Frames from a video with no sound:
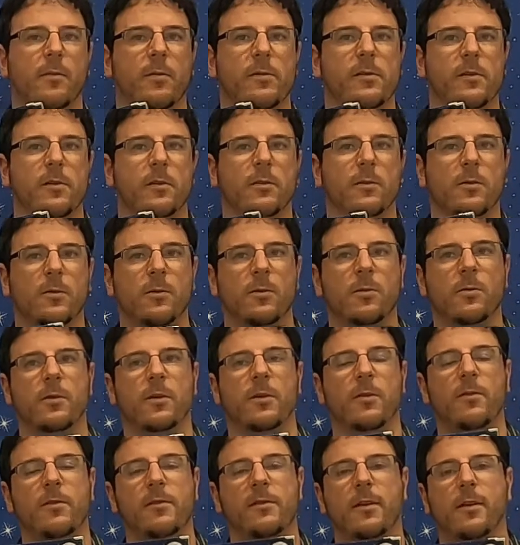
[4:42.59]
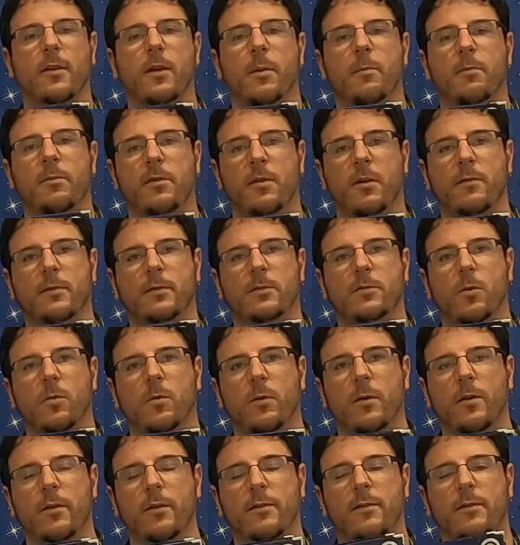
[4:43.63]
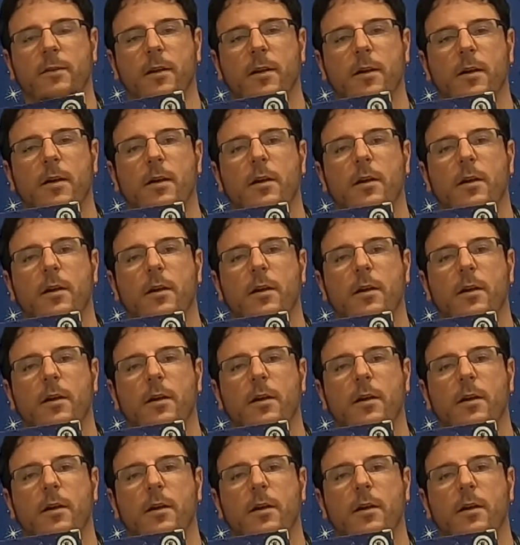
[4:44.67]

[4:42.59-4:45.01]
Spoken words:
which include using observatories,